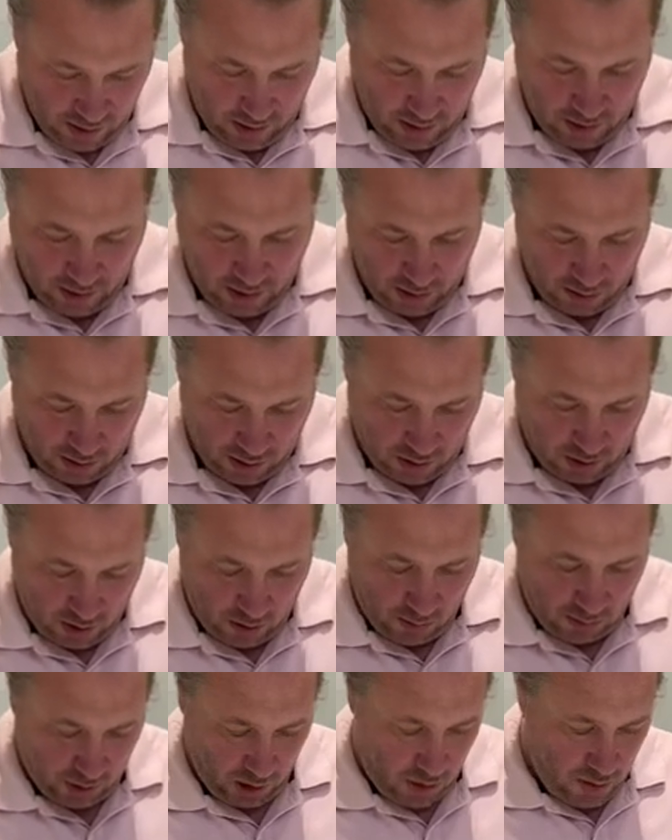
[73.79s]
And I was so
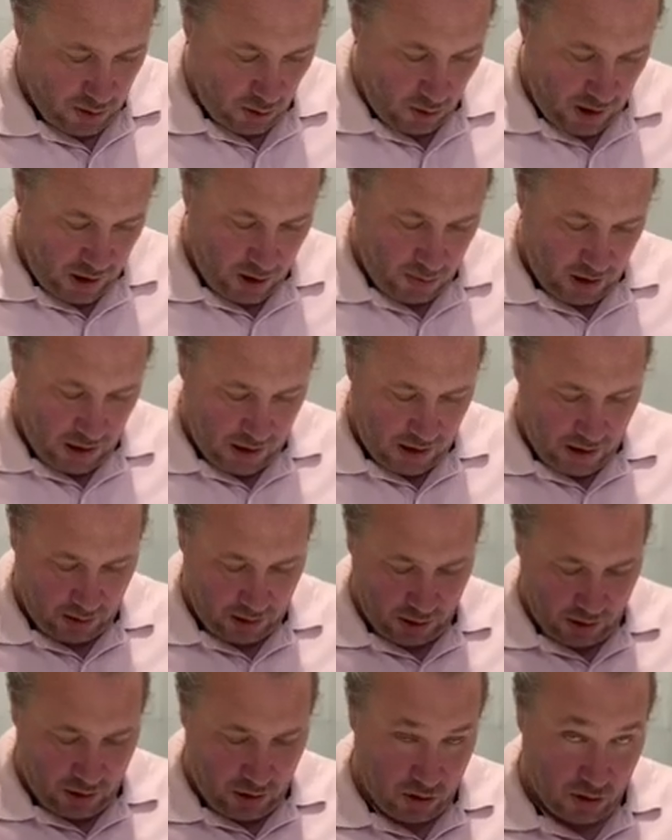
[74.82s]
blown away by how
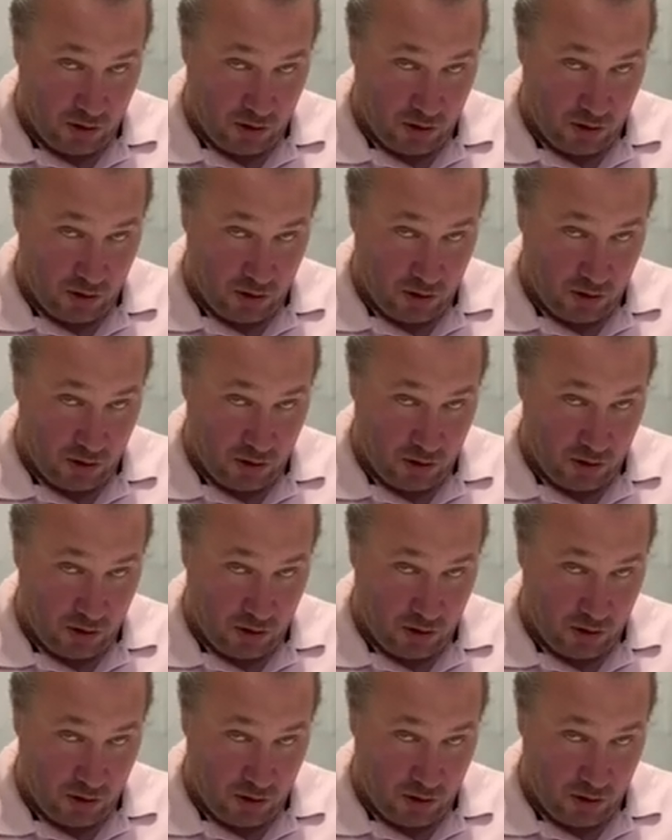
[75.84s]
delicious